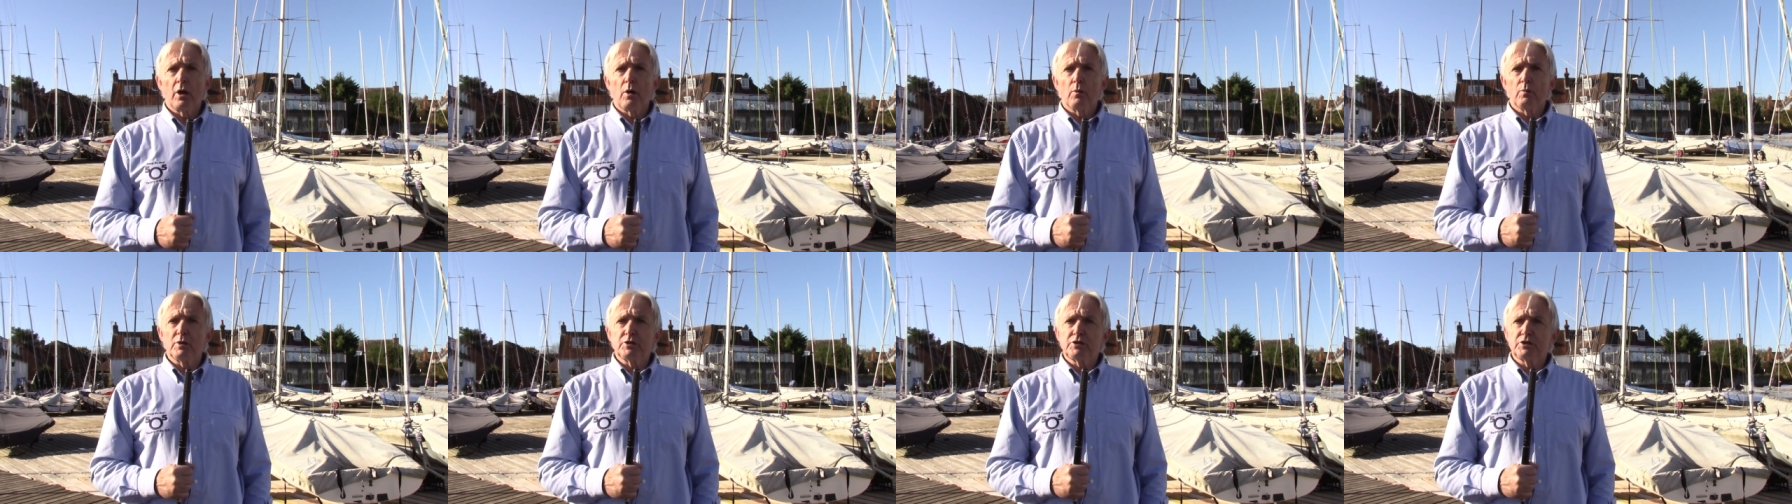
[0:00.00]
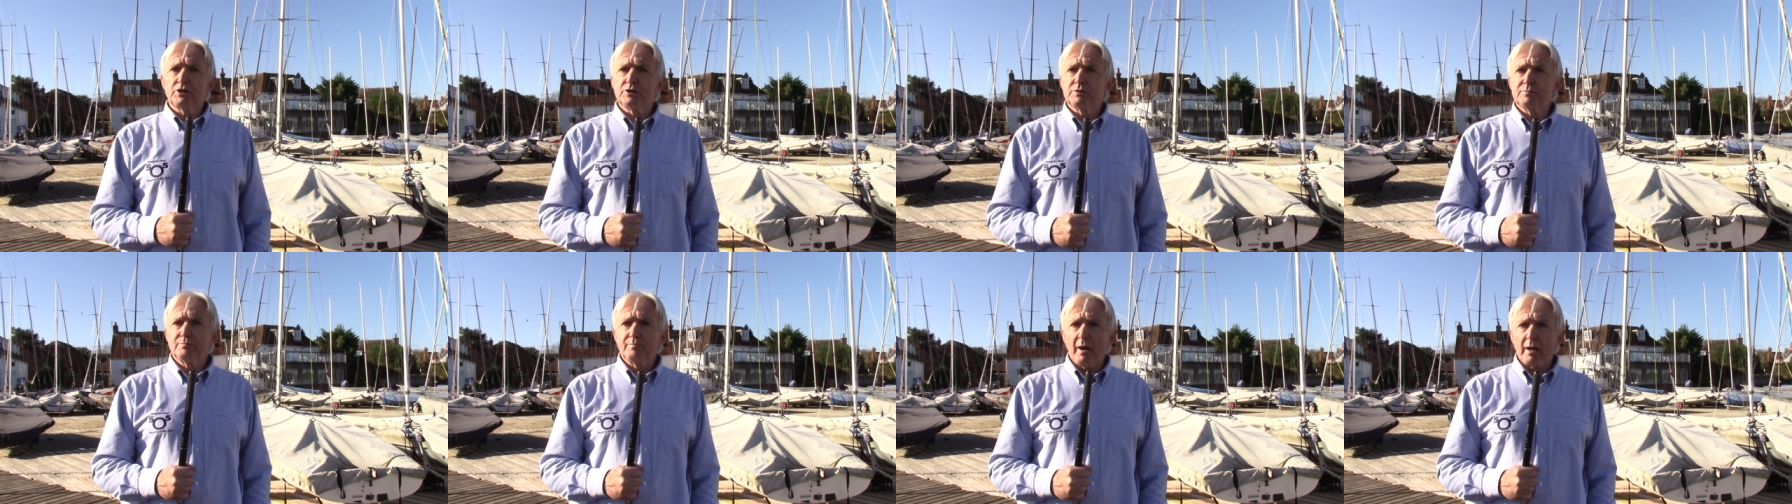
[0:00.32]
which
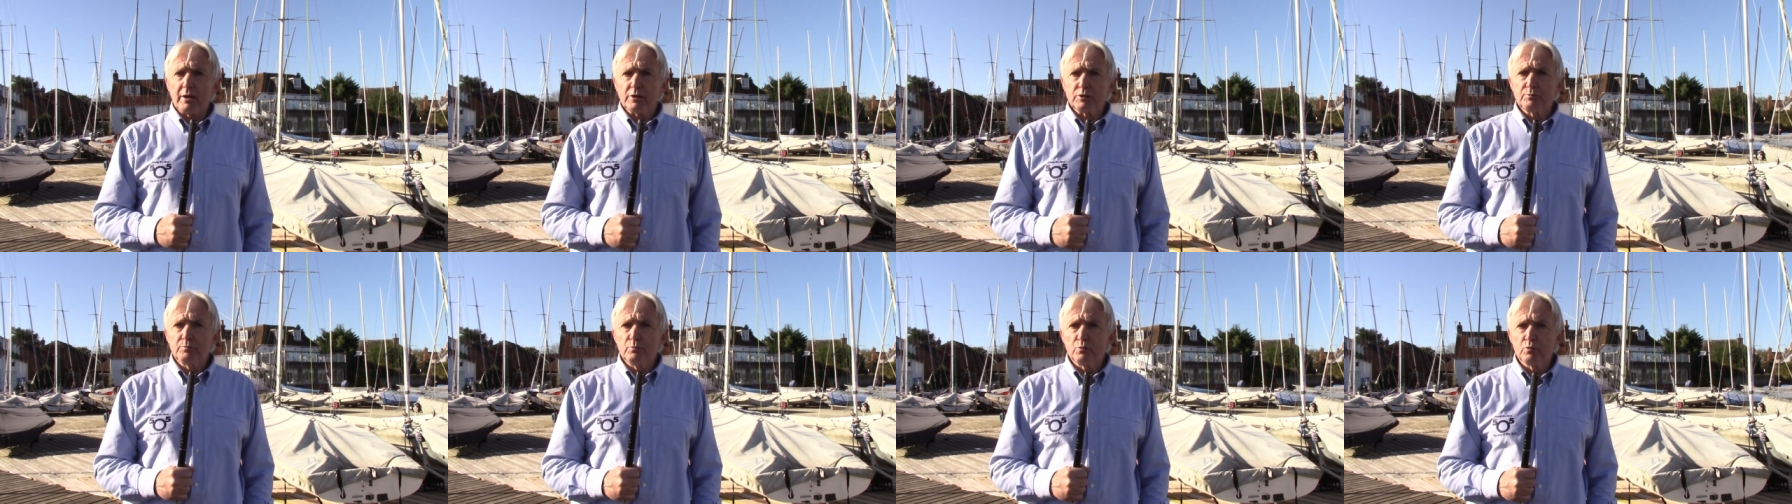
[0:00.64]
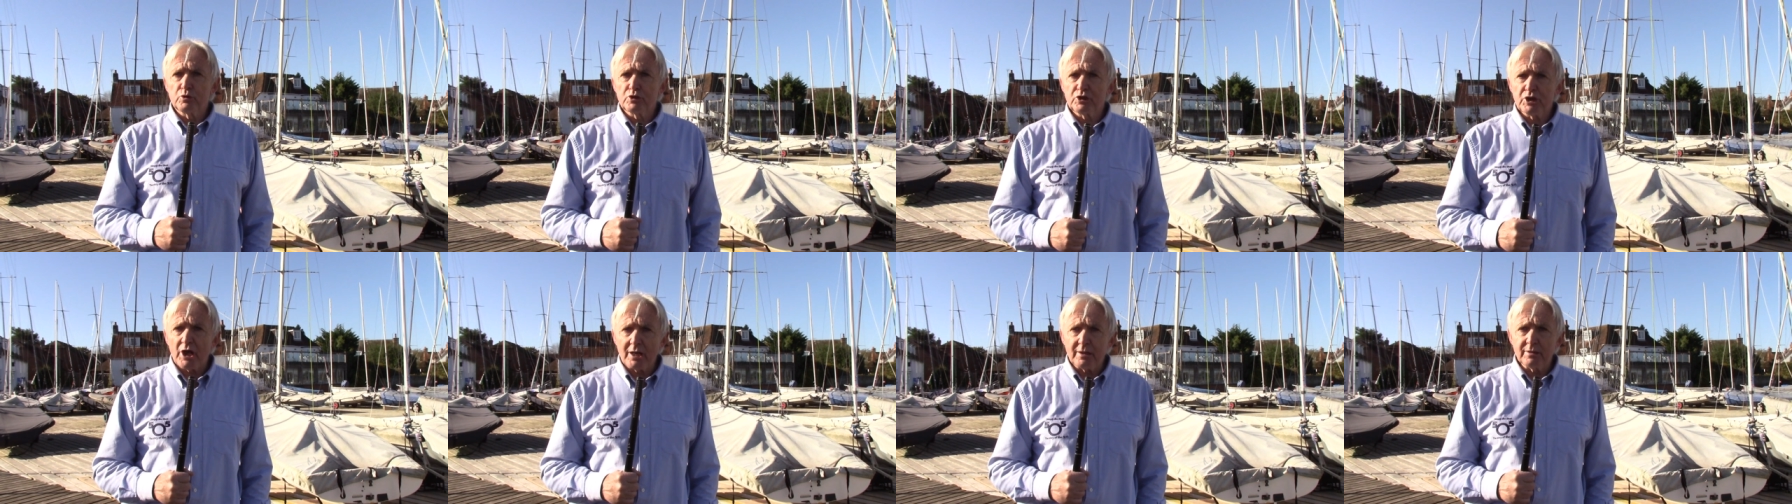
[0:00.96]
is much
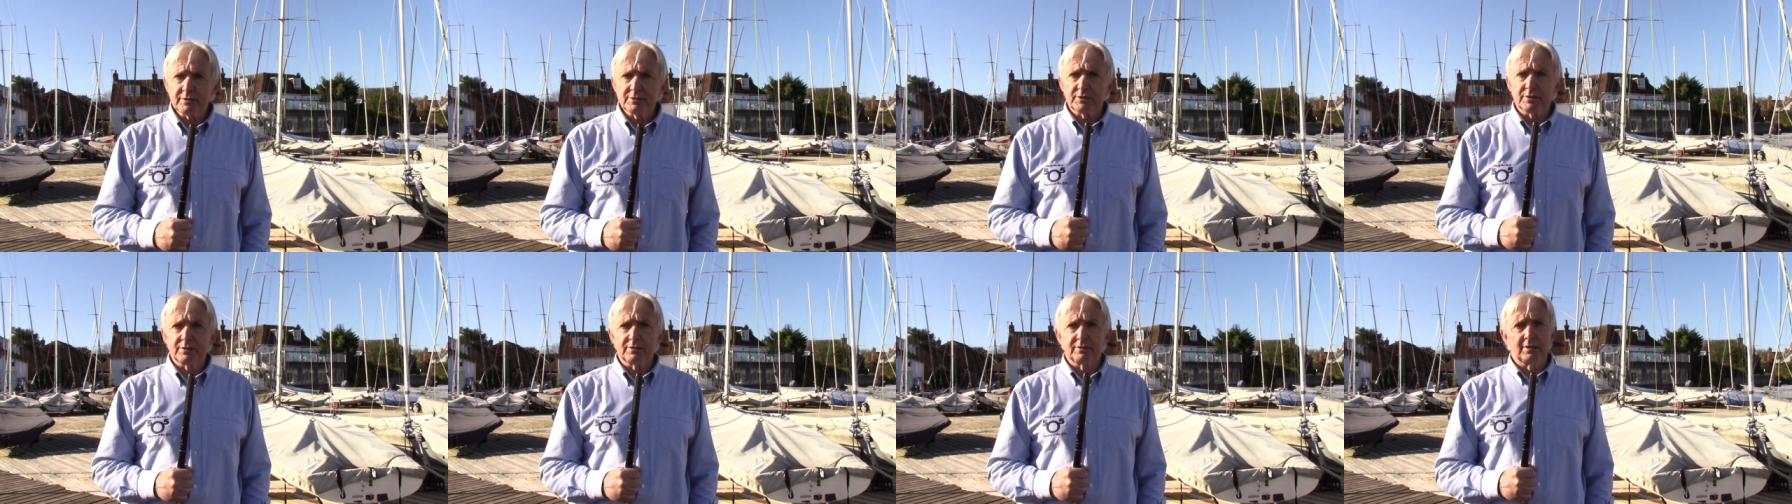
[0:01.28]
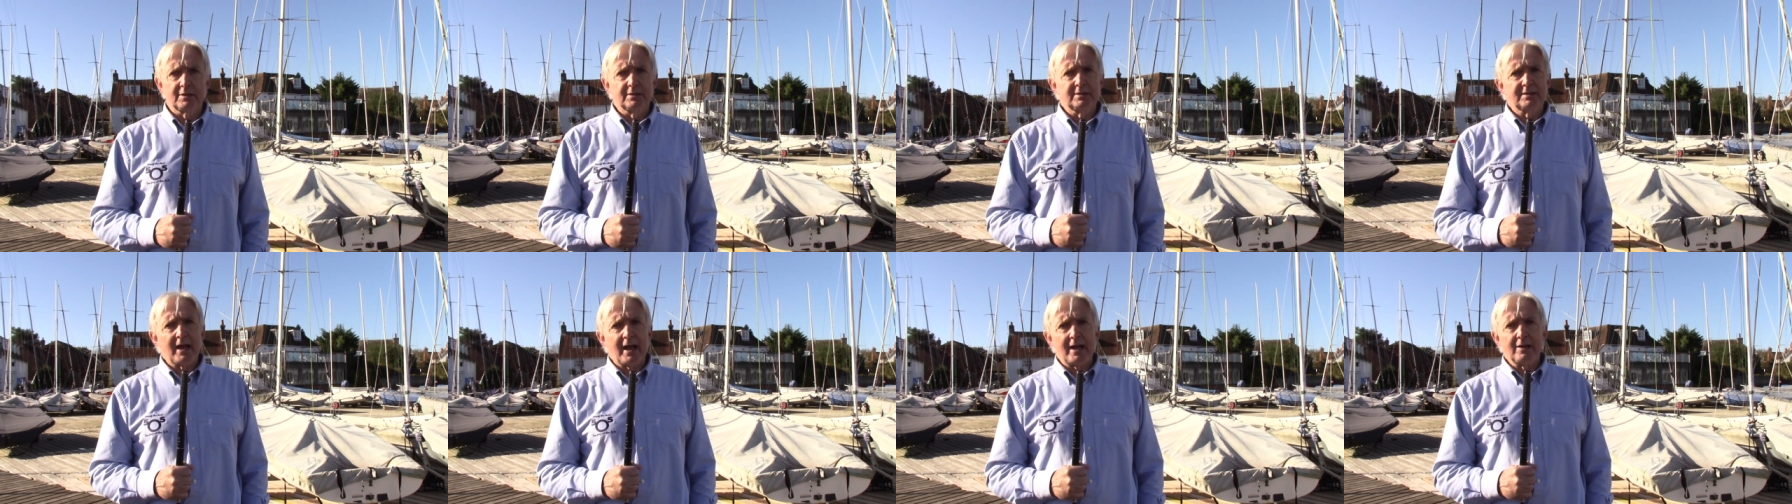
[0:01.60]
more sheltered
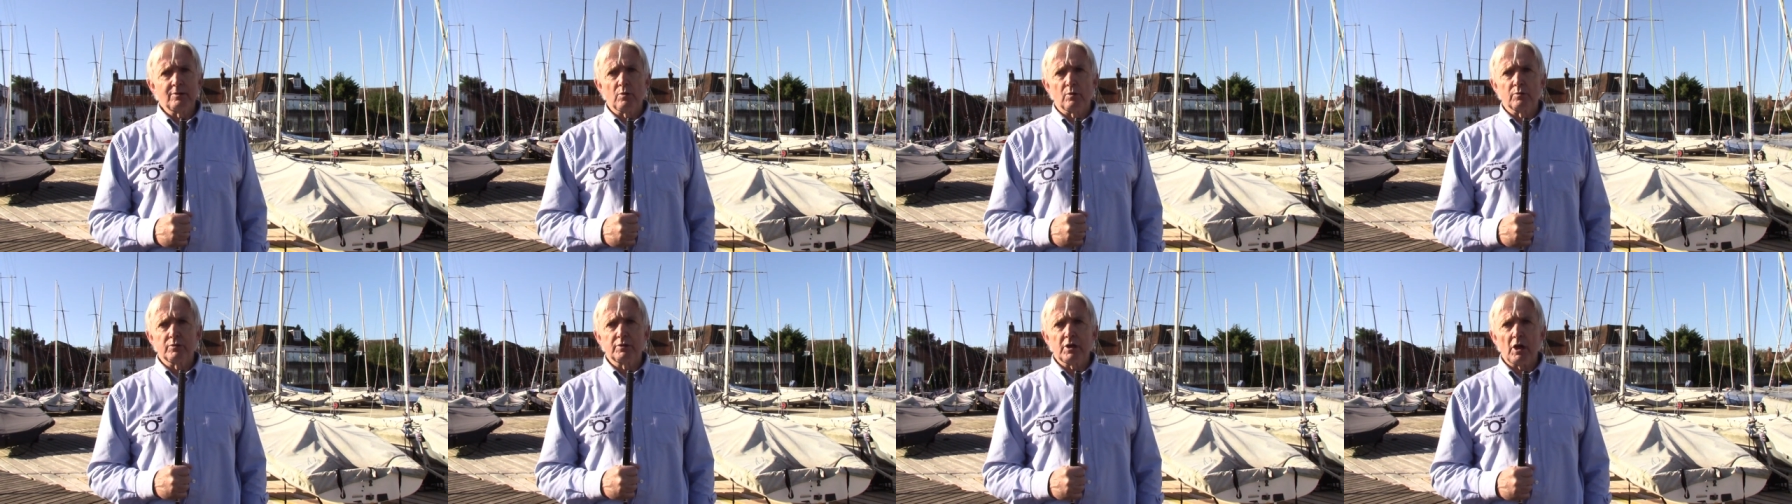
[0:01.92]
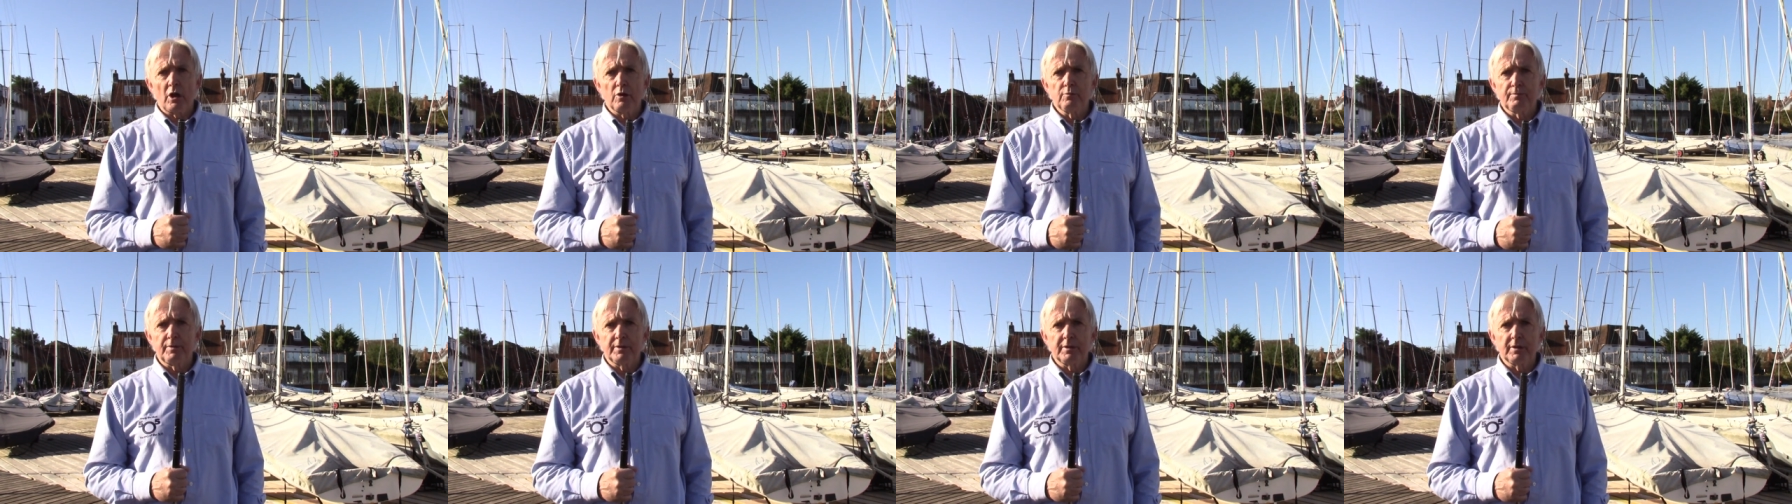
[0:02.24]
than down on the
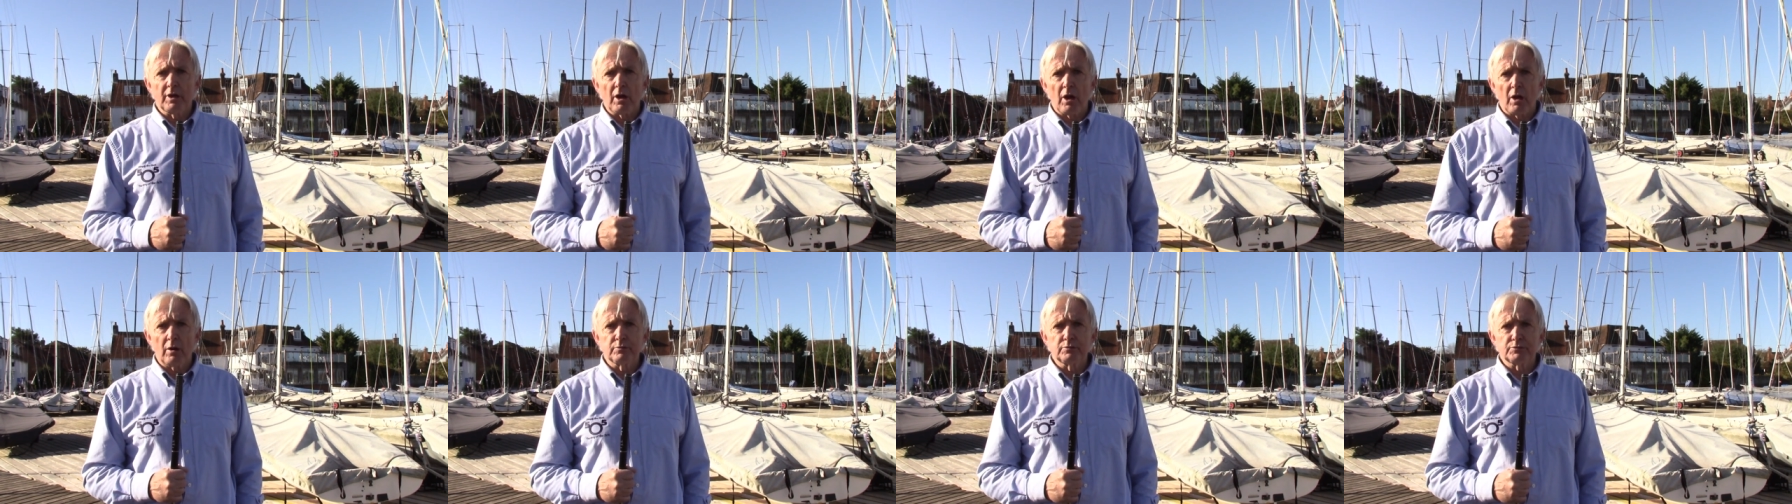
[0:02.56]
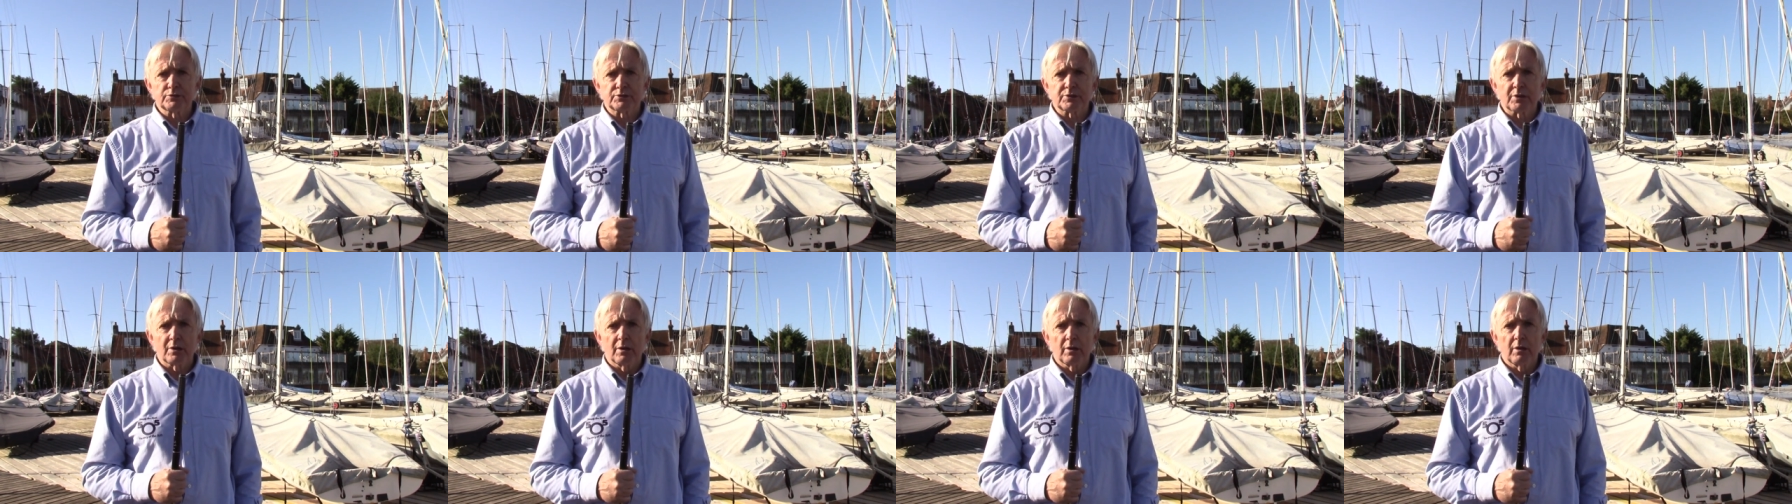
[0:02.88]
open
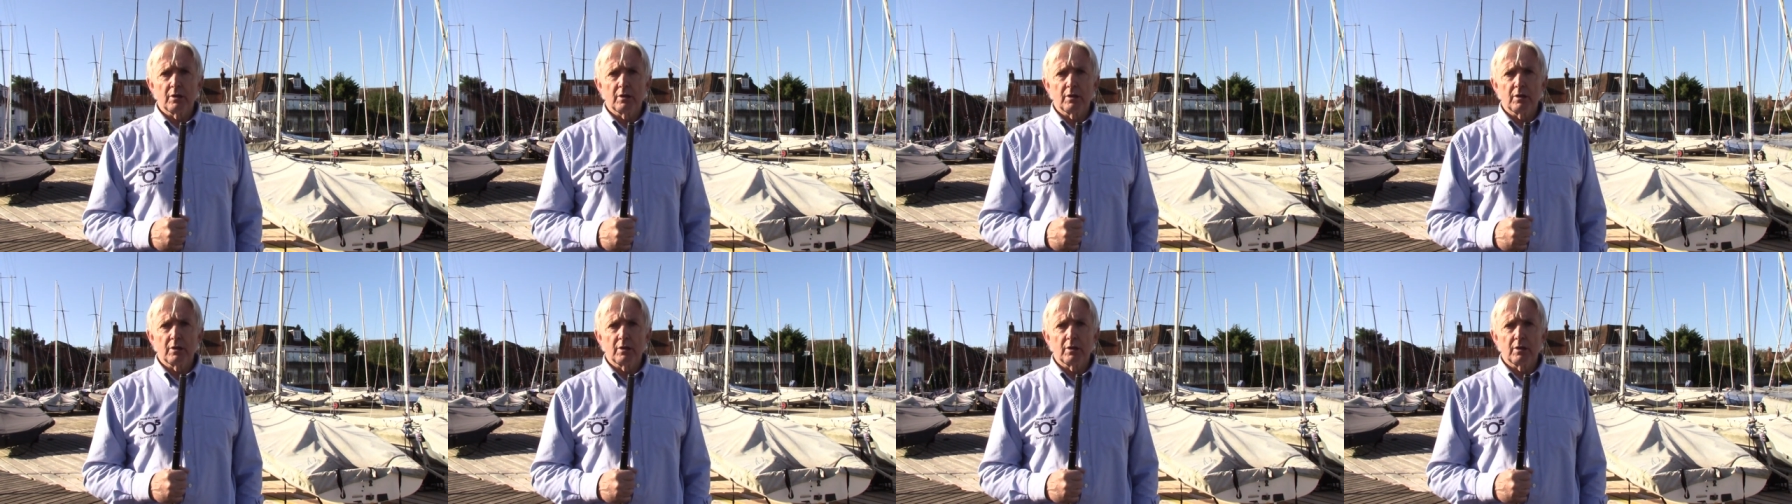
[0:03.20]
coast,